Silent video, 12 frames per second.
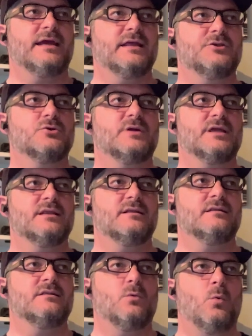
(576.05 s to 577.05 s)
and you're
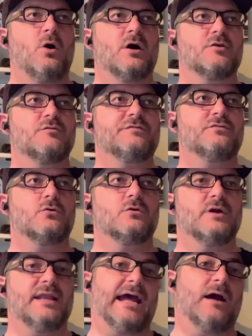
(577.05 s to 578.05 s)
in the water
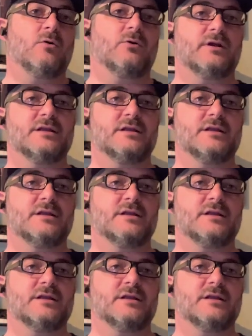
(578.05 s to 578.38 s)
for an hour